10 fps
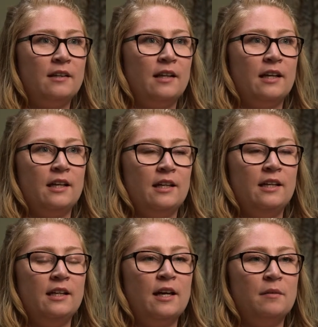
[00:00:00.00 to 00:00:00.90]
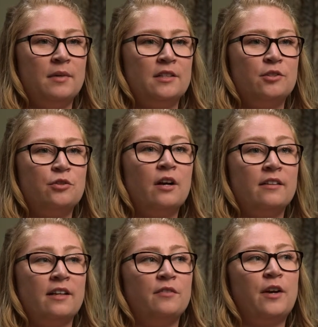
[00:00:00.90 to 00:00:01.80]
Like, he had been
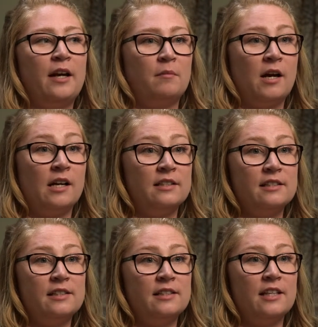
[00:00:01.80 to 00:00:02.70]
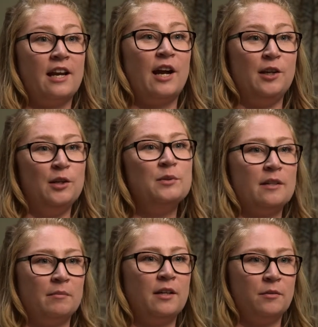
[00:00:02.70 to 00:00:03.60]
struggling for 8 months, and I knew
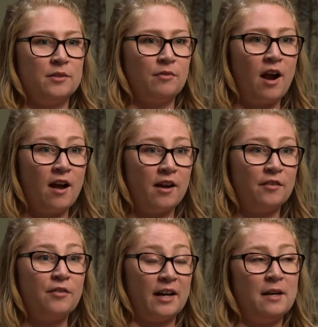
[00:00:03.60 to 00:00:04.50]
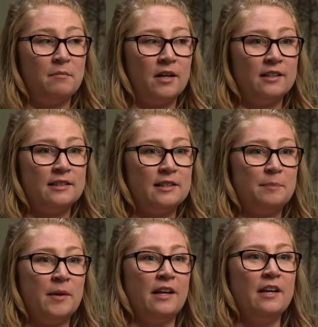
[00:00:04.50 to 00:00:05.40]
something was wrong 8 months,
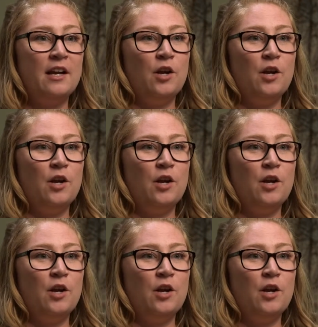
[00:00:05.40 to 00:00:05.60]
but